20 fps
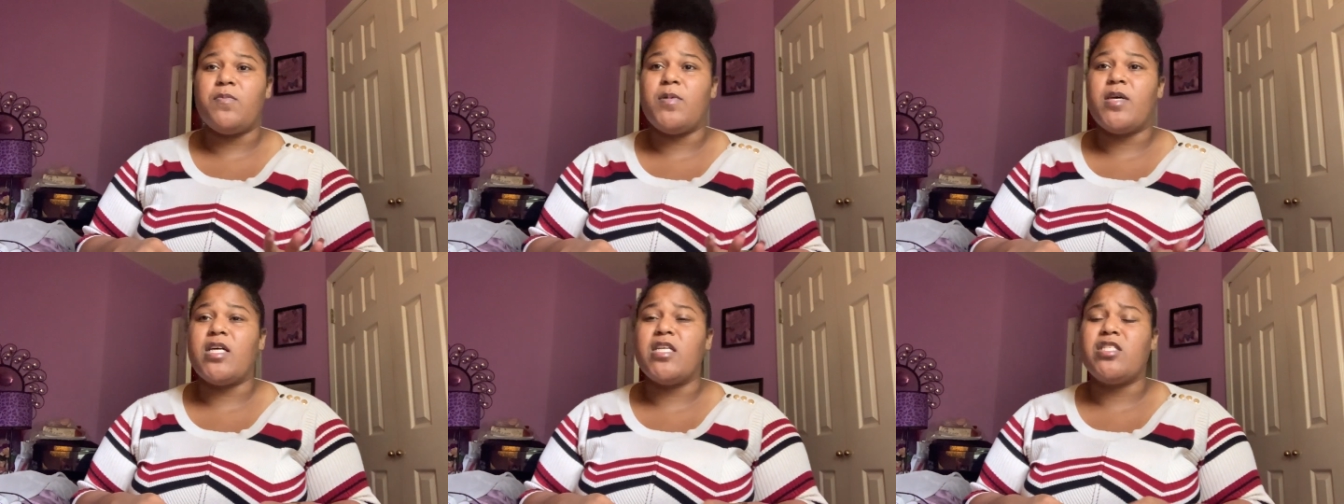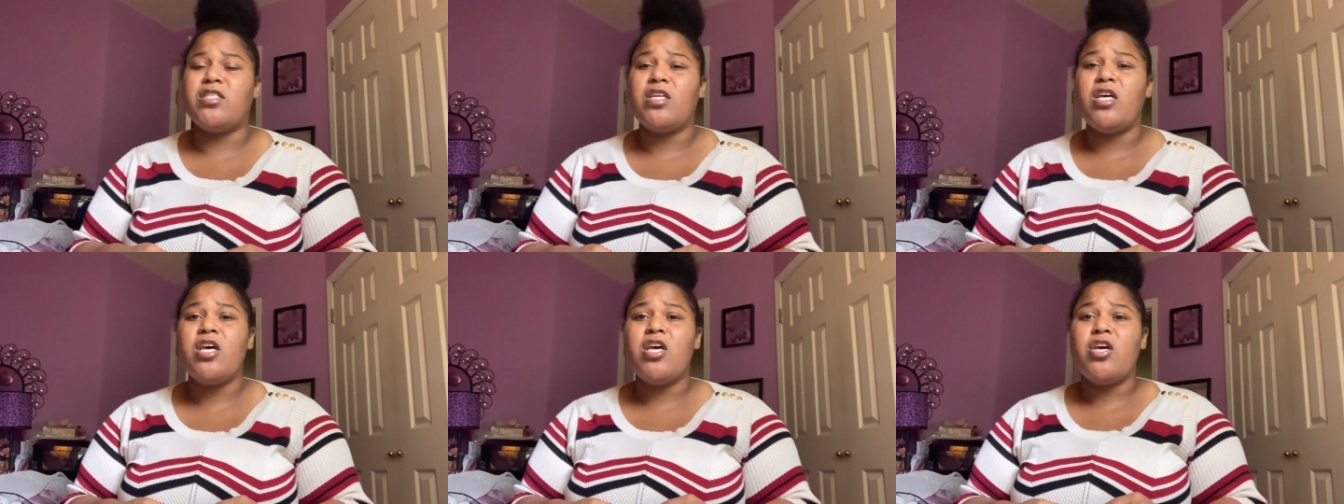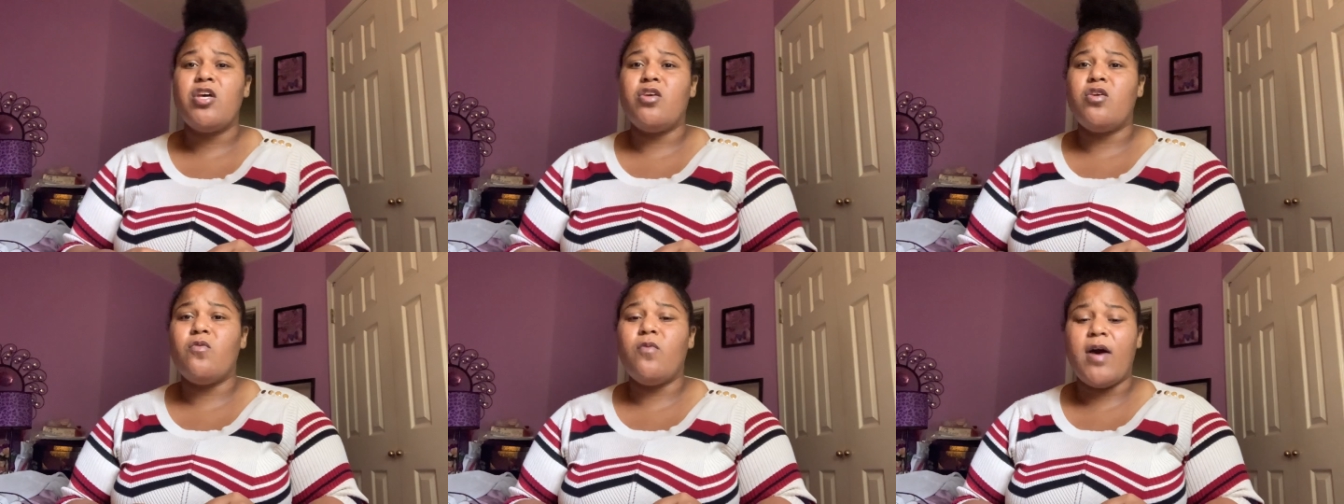because
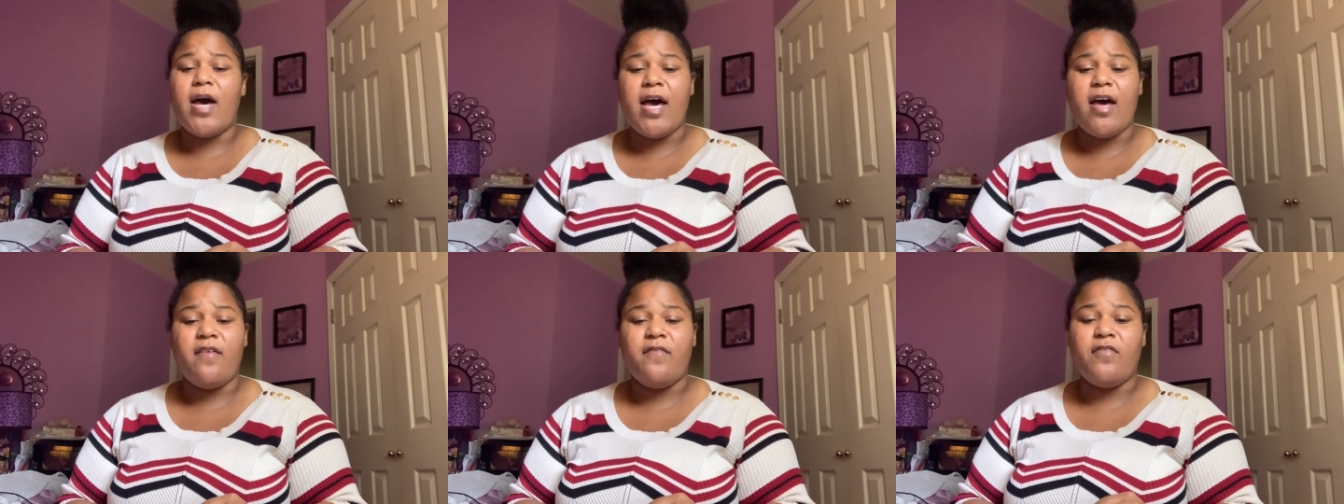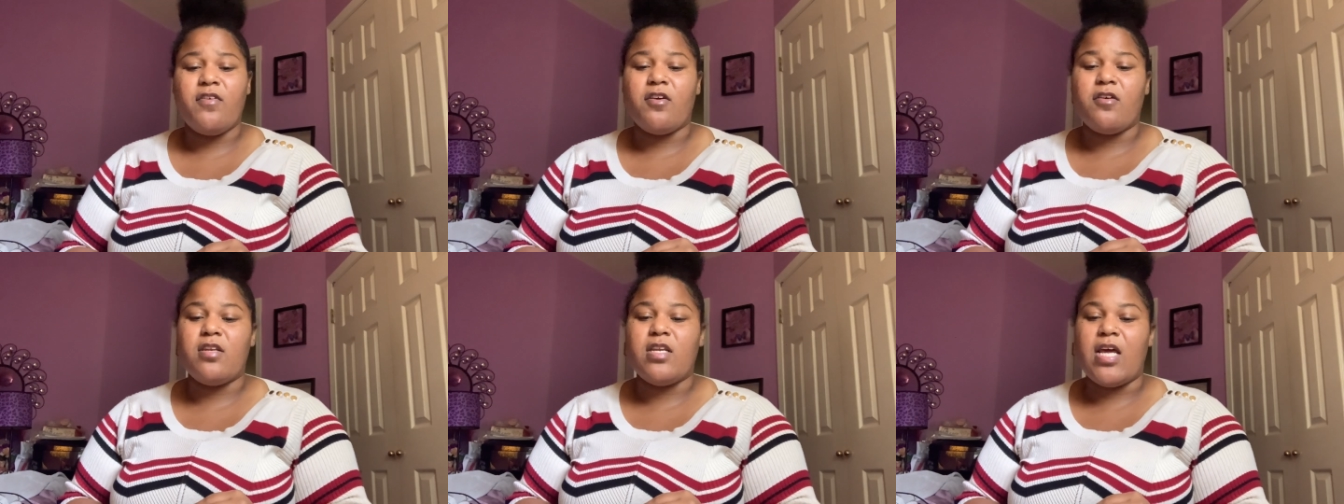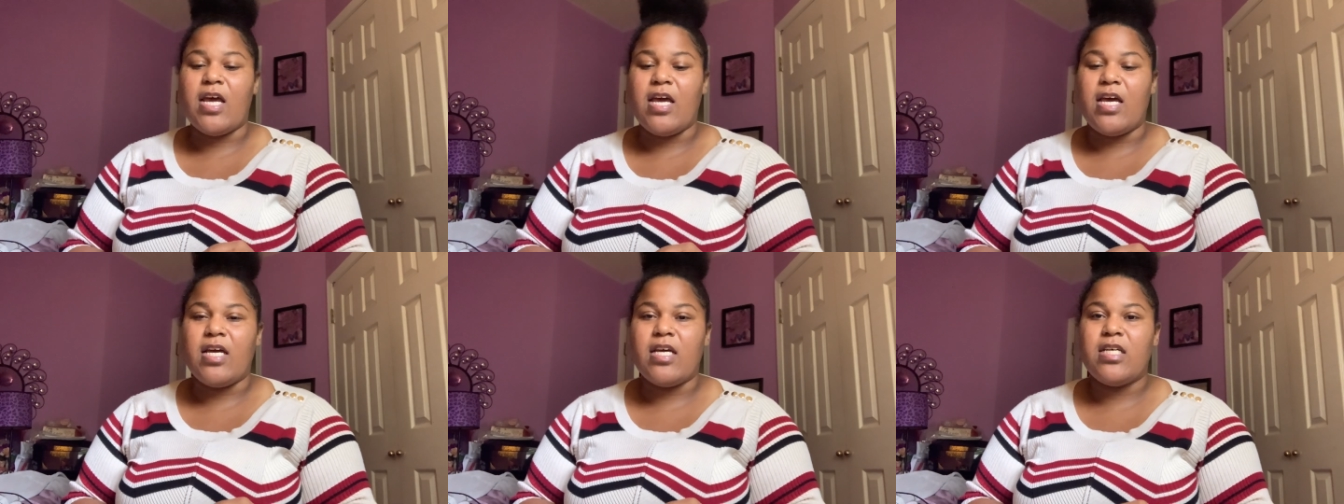you will have your
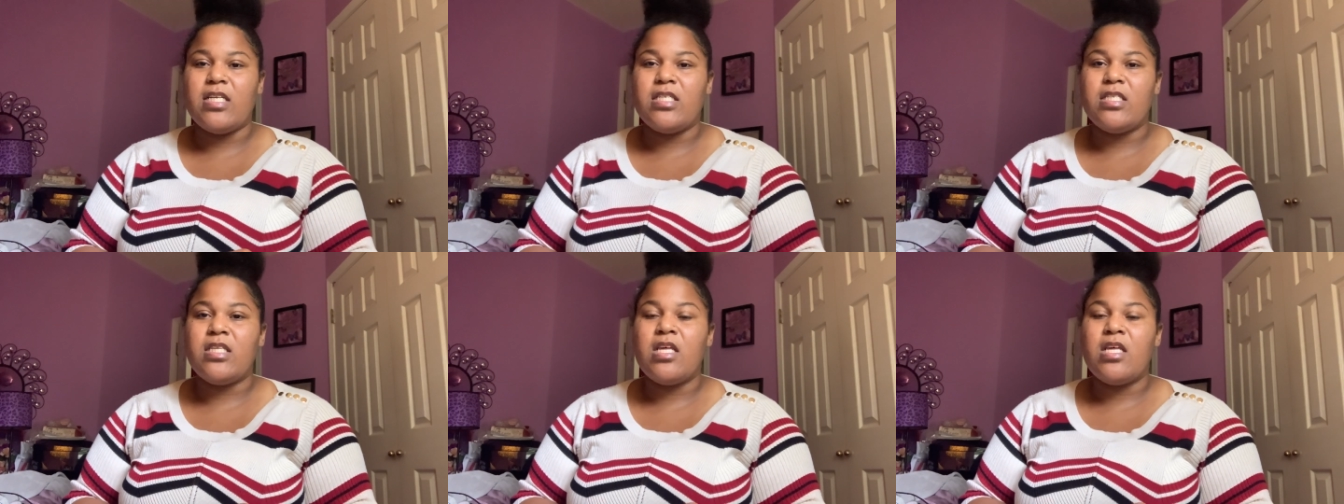days.